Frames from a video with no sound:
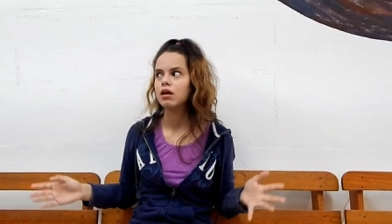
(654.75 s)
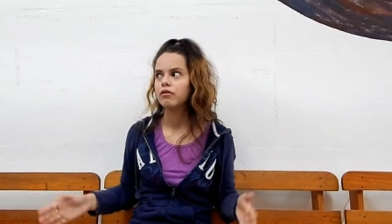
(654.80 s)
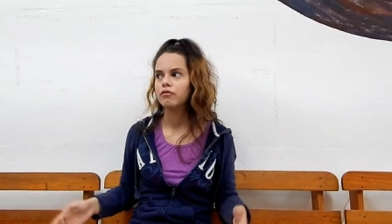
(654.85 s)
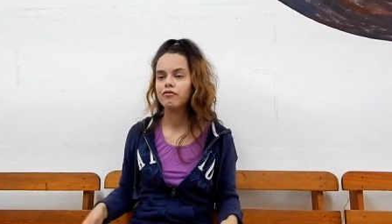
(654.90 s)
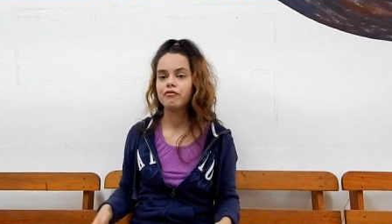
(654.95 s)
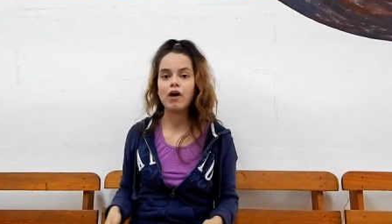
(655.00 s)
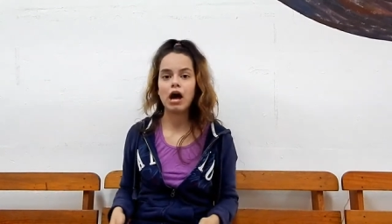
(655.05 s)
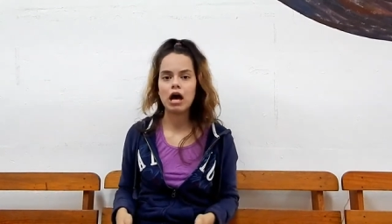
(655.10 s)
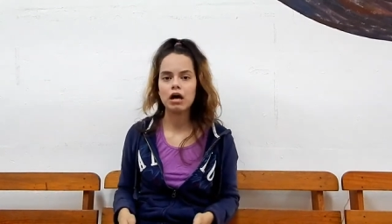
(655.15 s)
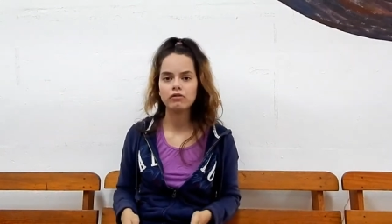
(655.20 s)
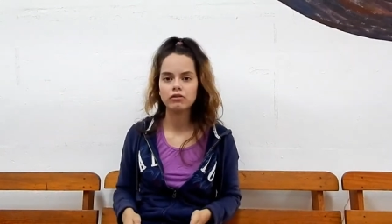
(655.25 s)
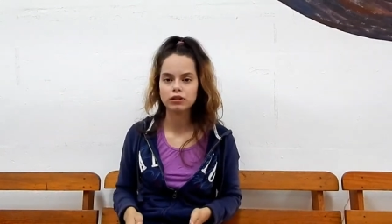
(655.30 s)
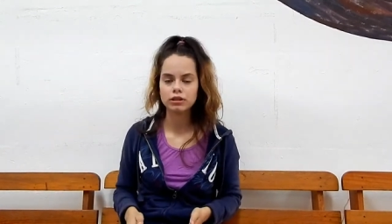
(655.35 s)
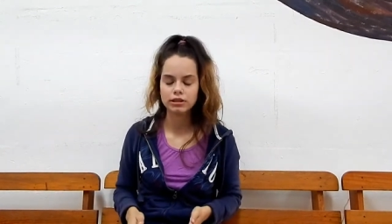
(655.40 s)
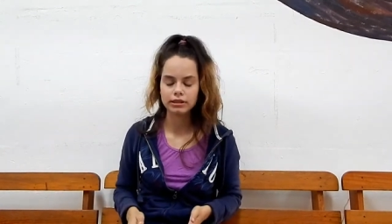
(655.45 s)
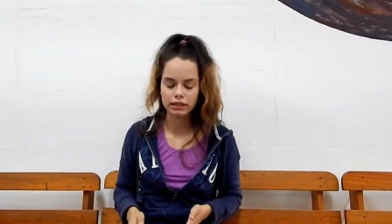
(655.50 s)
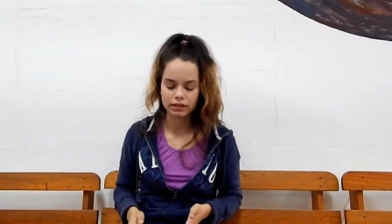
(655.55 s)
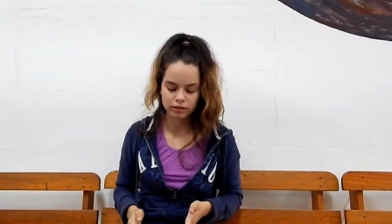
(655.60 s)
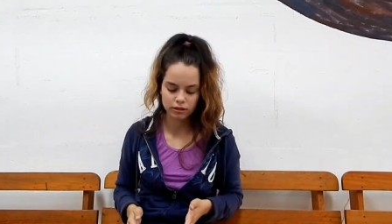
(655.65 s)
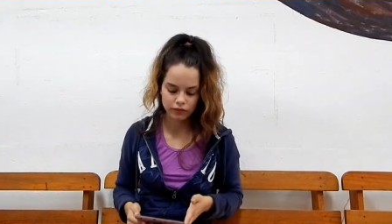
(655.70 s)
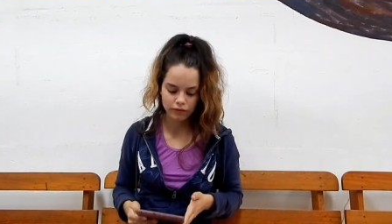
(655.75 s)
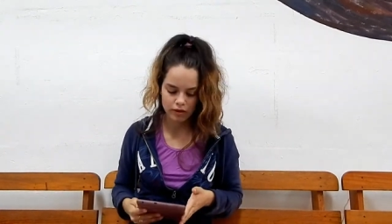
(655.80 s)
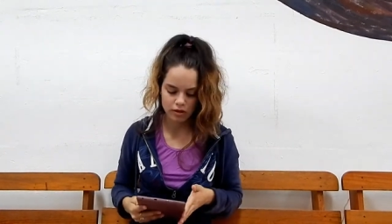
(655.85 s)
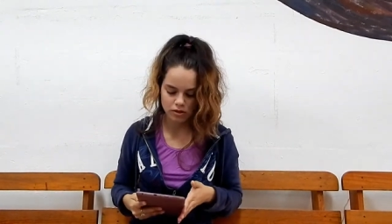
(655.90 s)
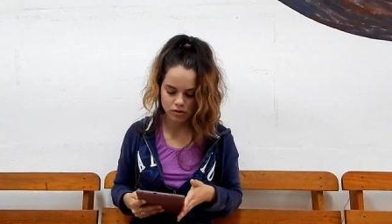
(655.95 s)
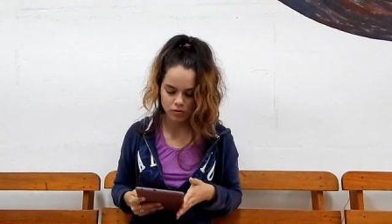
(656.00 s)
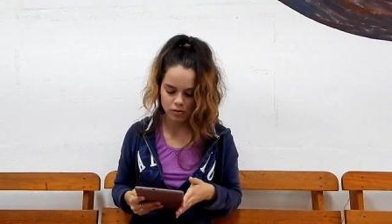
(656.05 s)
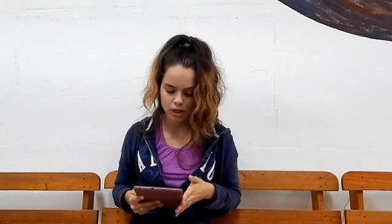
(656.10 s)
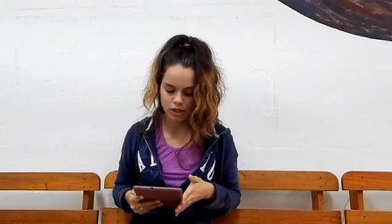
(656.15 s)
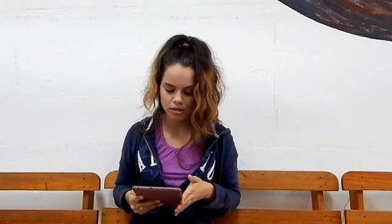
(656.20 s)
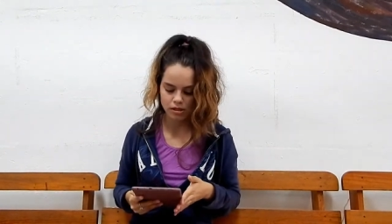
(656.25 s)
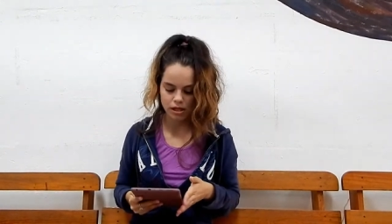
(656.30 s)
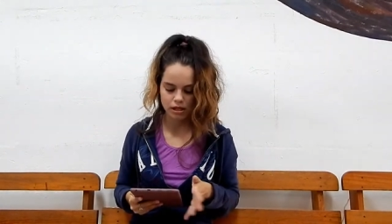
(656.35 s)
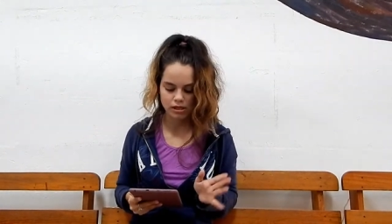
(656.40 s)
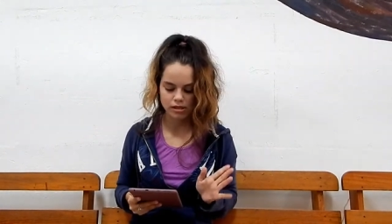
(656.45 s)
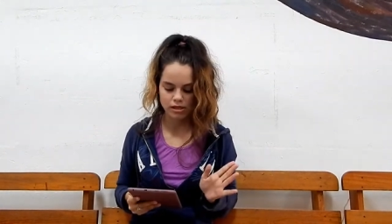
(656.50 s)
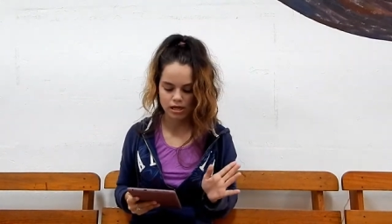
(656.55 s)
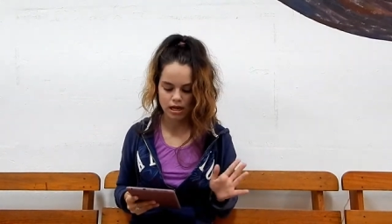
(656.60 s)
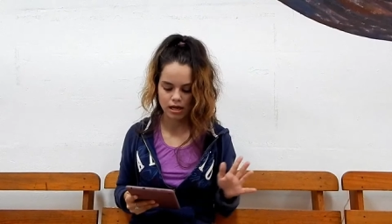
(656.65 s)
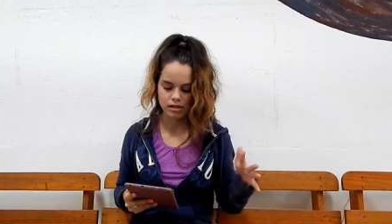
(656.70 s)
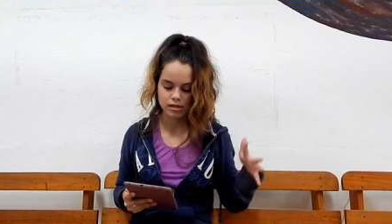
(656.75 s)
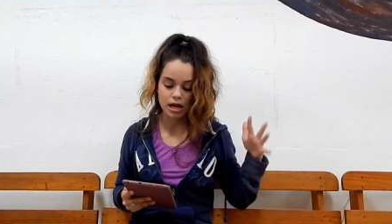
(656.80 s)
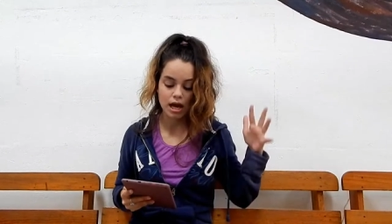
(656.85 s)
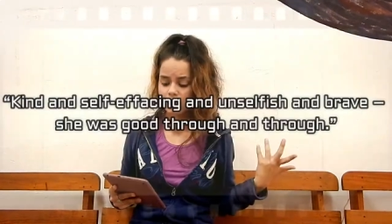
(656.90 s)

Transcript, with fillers: five or six of these ones and it says